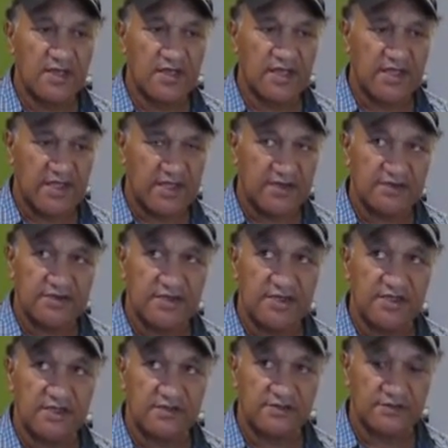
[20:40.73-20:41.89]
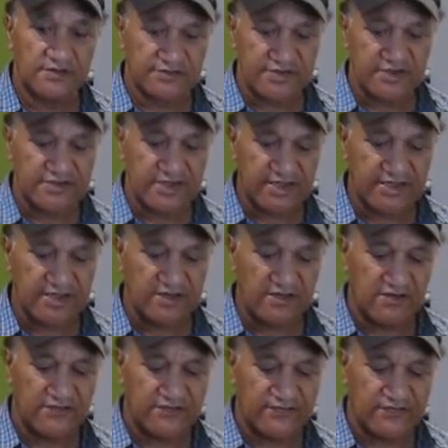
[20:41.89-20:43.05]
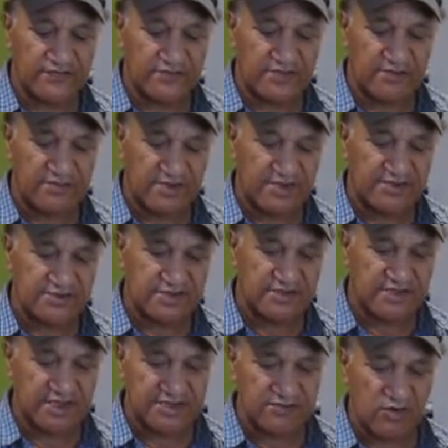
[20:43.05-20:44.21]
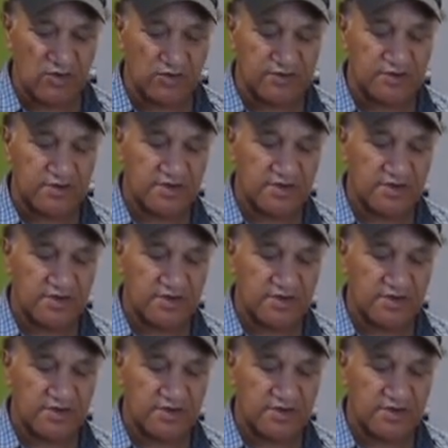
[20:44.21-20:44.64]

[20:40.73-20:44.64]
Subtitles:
and he'll also take care of the police in Gisborne